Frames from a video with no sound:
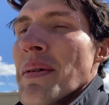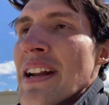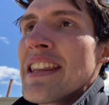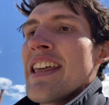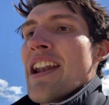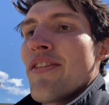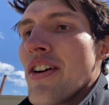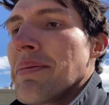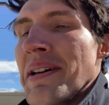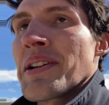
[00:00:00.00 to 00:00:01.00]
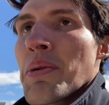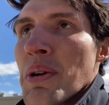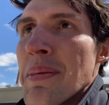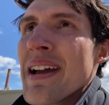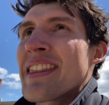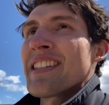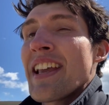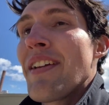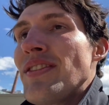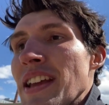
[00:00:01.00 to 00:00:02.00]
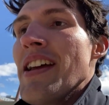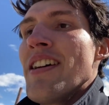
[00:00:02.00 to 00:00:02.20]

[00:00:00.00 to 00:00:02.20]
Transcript: money in the NFL playing cornerback than safety.